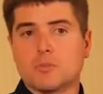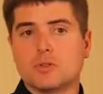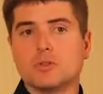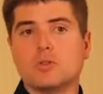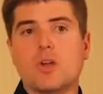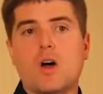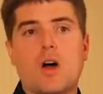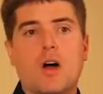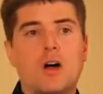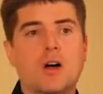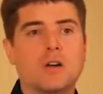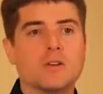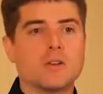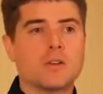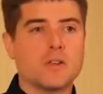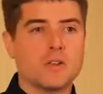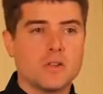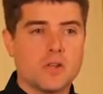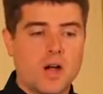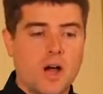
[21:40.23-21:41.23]

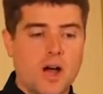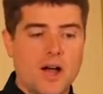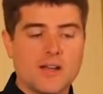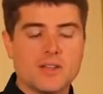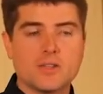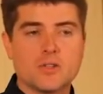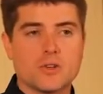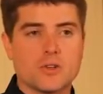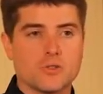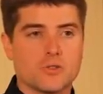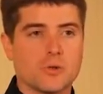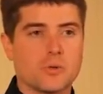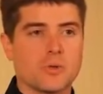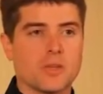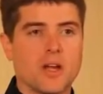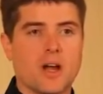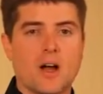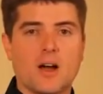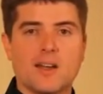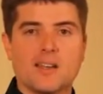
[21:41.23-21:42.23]
Prolonged eye surgery where
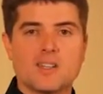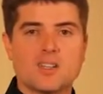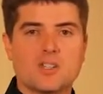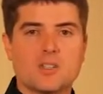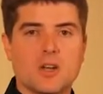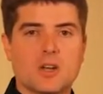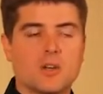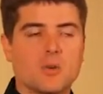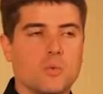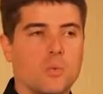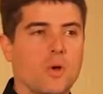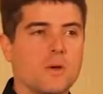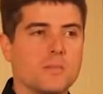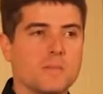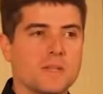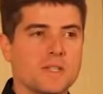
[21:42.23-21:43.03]
the eye is stuck in one